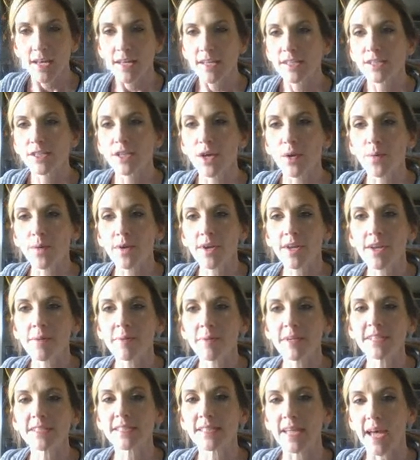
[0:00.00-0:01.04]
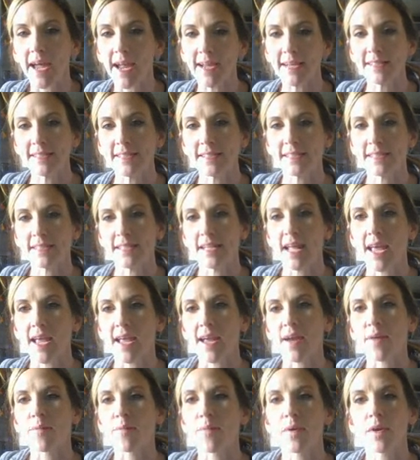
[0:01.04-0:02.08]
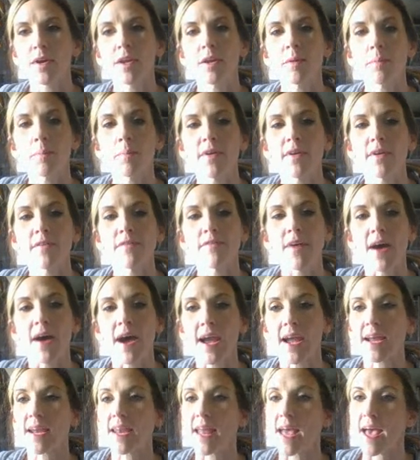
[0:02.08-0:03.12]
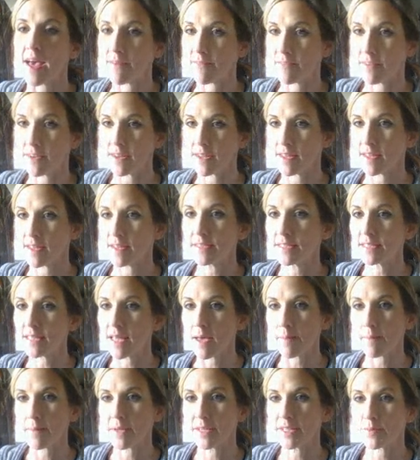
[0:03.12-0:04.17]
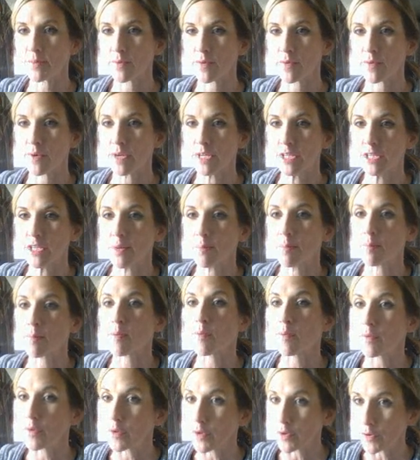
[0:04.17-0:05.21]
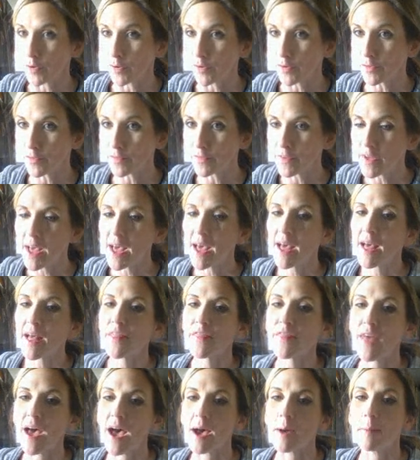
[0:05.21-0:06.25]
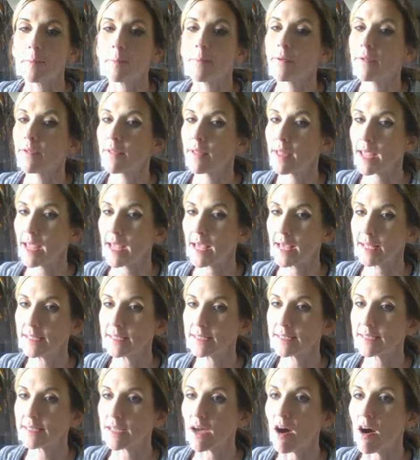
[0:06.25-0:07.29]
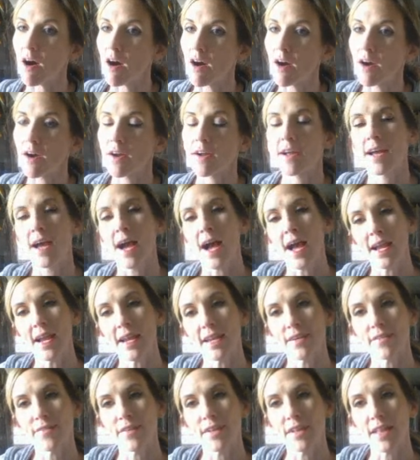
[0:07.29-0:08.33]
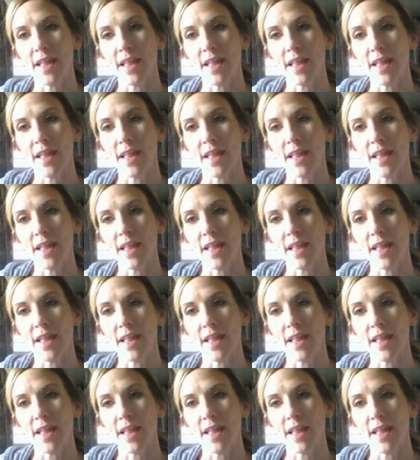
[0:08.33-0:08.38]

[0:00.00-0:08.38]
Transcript: So we're going to be scientists today and we're going to provide evidence. That means we're going to prove that plants are kind of